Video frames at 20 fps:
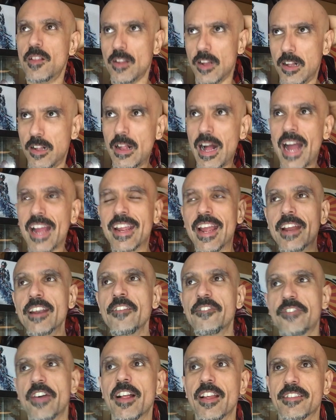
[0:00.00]
I kind
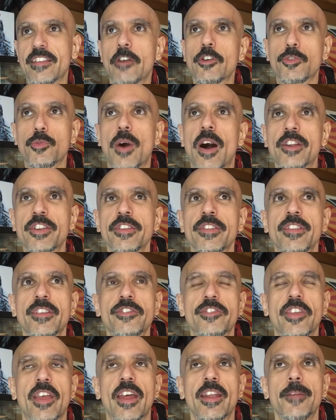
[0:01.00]
of felt as I was watching
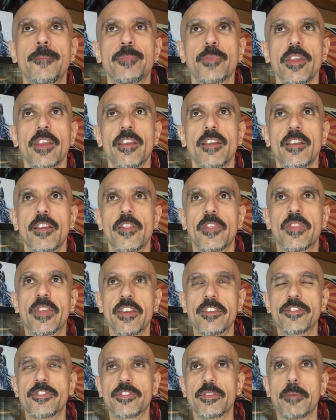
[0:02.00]
this that
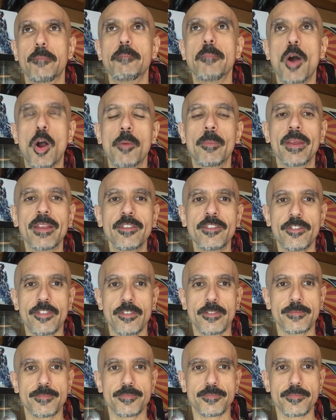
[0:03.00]
this
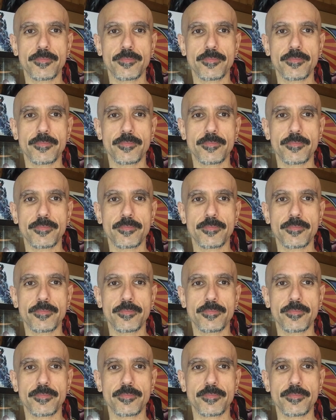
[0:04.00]
moment,